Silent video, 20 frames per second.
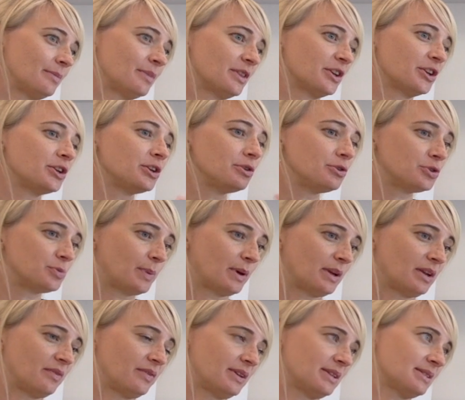huge
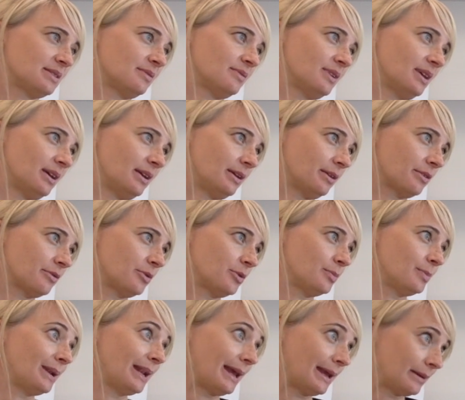benefits of learning
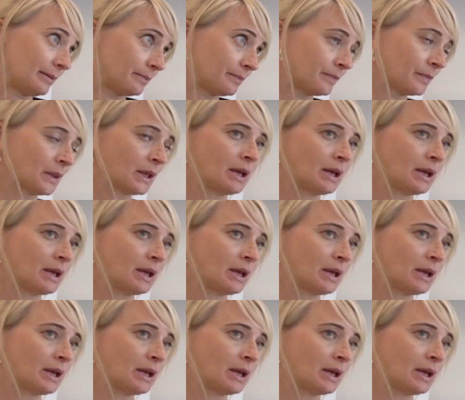through play.